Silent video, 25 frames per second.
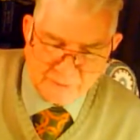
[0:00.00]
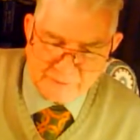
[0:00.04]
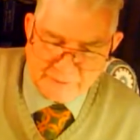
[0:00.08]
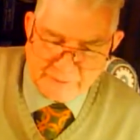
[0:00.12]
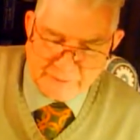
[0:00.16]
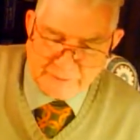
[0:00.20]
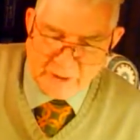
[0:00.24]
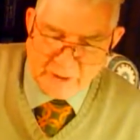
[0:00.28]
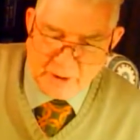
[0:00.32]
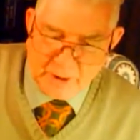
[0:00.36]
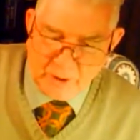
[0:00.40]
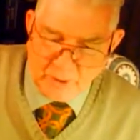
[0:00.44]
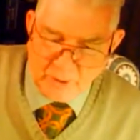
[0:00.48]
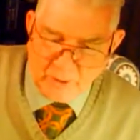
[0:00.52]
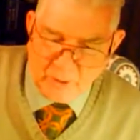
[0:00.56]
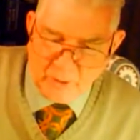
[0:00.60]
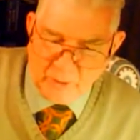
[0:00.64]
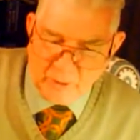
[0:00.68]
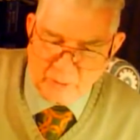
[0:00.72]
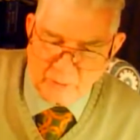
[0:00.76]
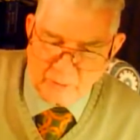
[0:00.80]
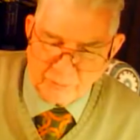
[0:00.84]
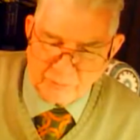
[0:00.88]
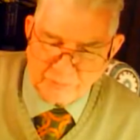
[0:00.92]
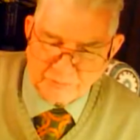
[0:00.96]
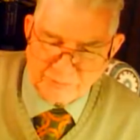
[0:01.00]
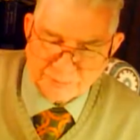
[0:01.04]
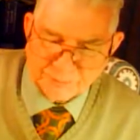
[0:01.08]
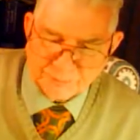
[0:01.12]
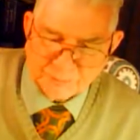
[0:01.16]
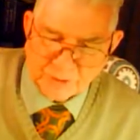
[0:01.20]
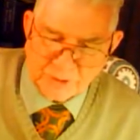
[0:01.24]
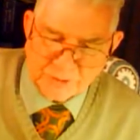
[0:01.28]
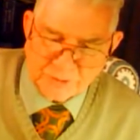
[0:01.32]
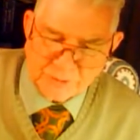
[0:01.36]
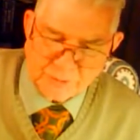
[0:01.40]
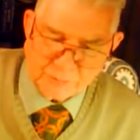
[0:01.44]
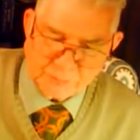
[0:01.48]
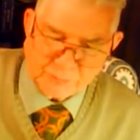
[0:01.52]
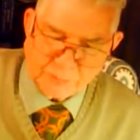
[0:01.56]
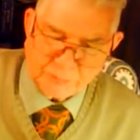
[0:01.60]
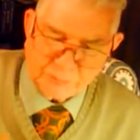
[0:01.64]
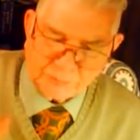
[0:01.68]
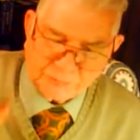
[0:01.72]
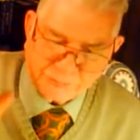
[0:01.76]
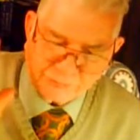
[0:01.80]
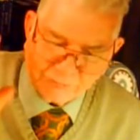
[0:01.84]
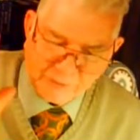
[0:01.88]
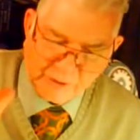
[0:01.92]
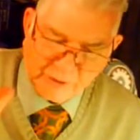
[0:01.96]
that all the
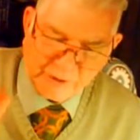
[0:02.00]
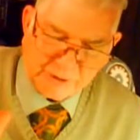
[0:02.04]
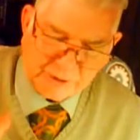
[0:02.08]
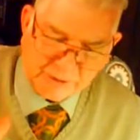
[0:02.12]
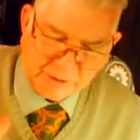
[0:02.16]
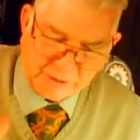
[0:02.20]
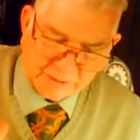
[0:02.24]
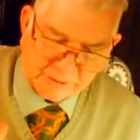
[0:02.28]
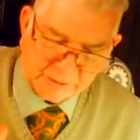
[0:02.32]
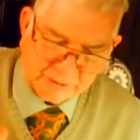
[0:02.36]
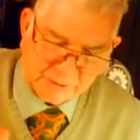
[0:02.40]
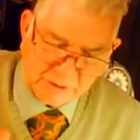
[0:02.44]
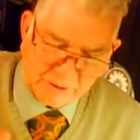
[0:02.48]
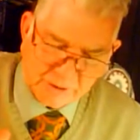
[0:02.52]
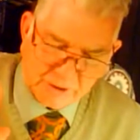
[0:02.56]
prophetic